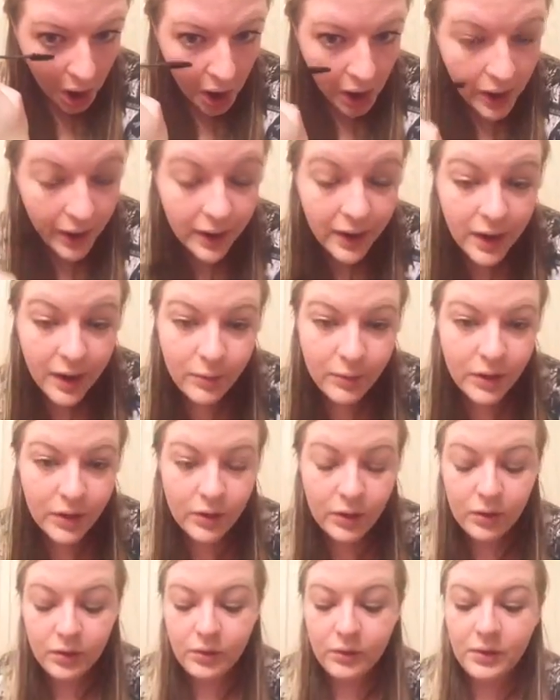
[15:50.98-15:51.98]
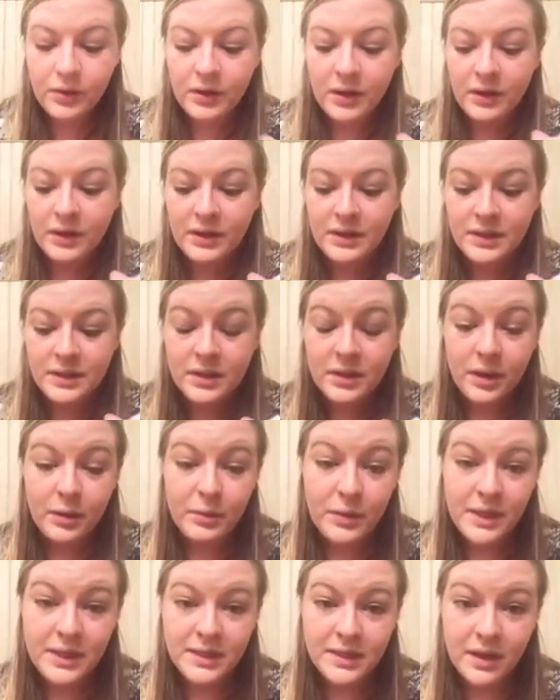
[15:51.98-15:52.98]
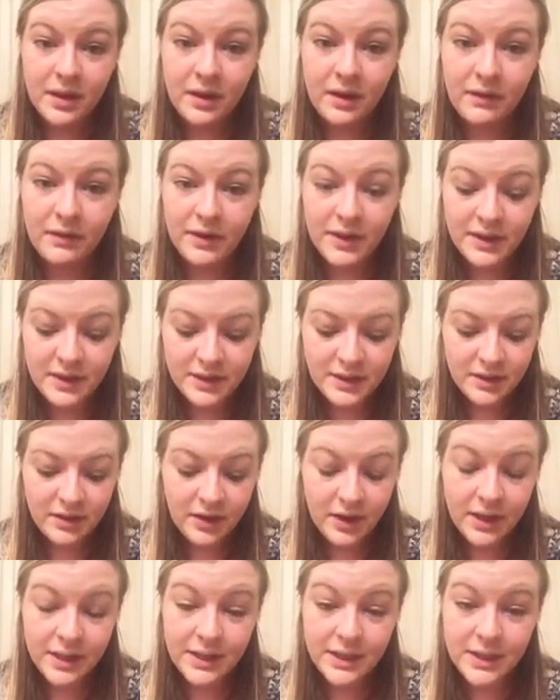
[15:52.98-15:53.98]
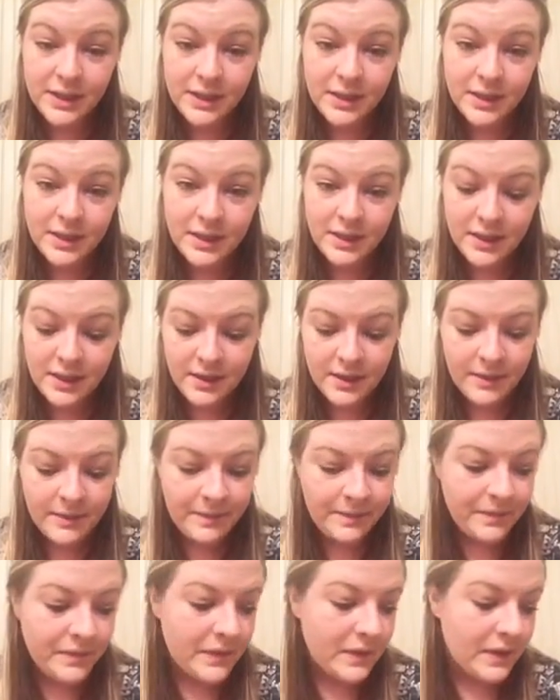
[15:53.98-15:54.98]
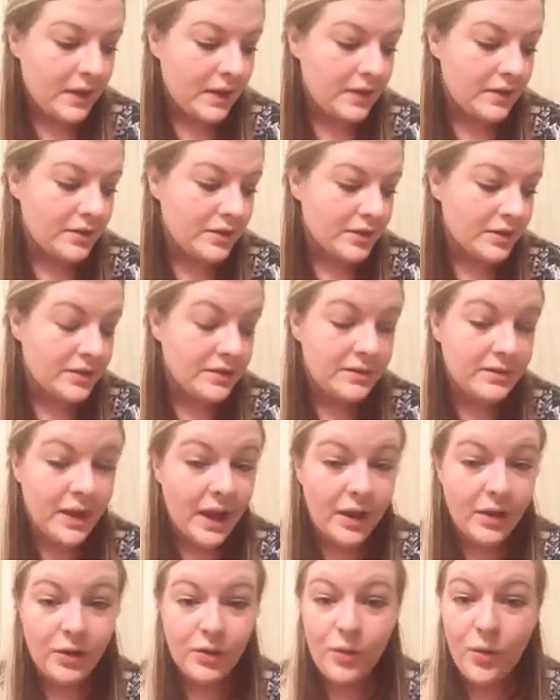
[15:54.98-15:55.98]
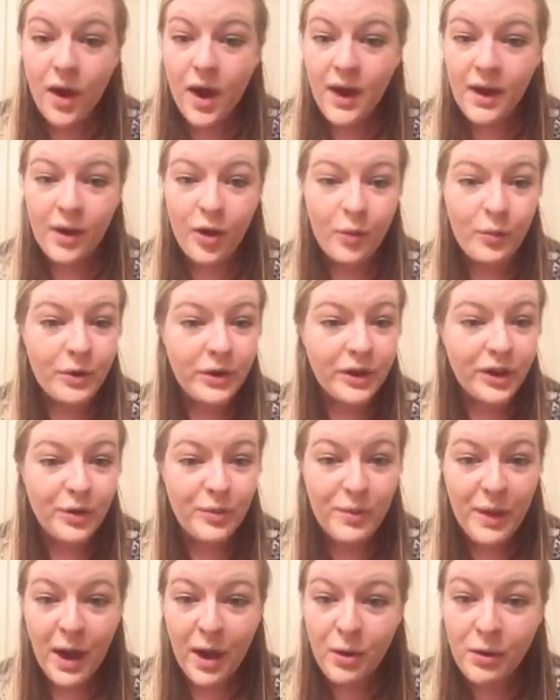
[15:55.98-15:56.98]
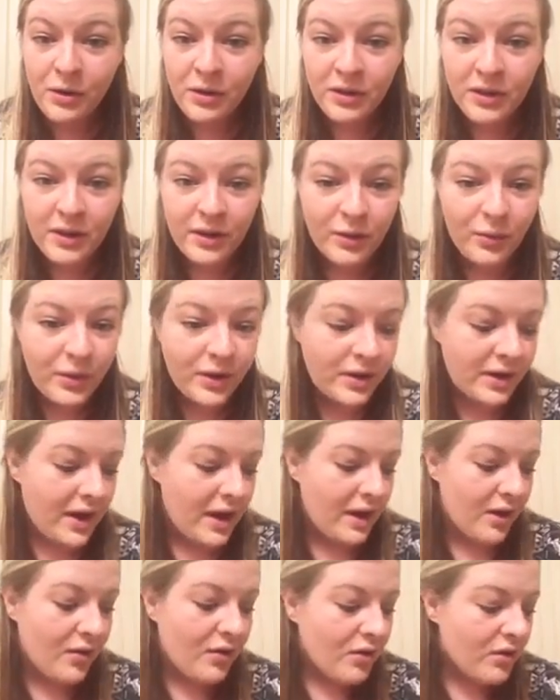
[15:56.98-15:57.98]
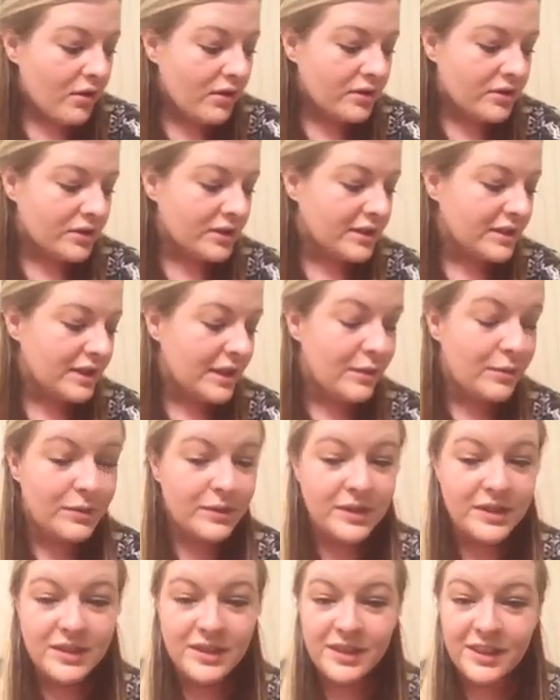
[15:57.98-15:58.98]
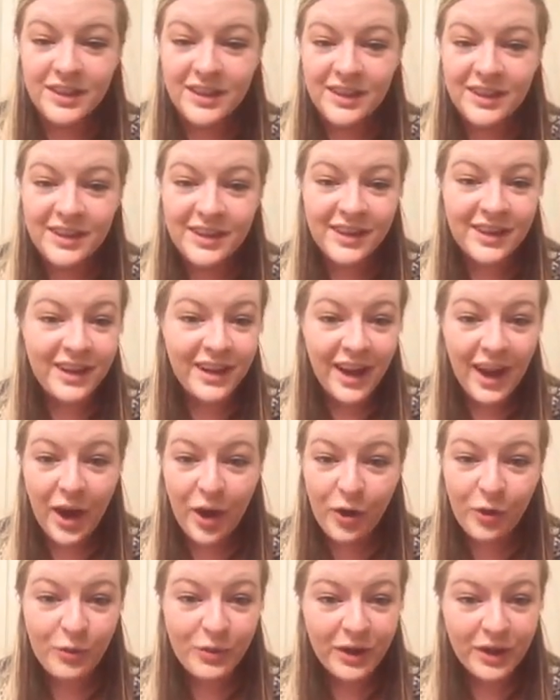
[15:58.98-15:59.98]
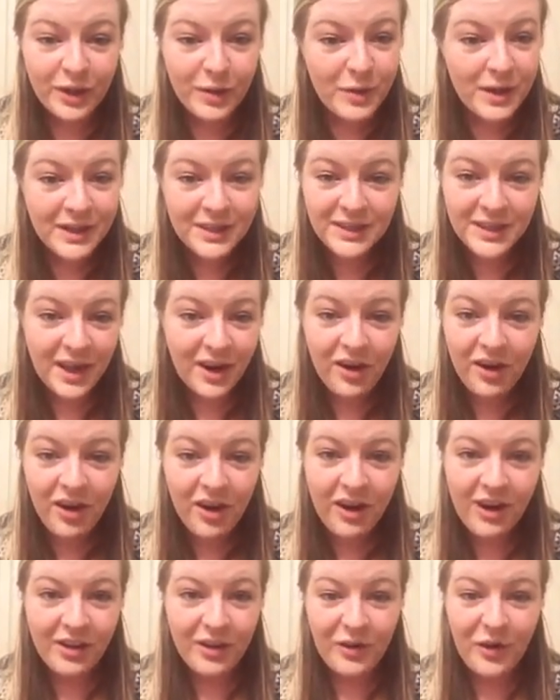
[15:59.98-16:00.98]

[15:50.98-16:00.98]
I can't be the only one that does a dumb mascara face, you guys. It just, I don't know why. Opening your mouth in a weird angle just seems to help get the mascara on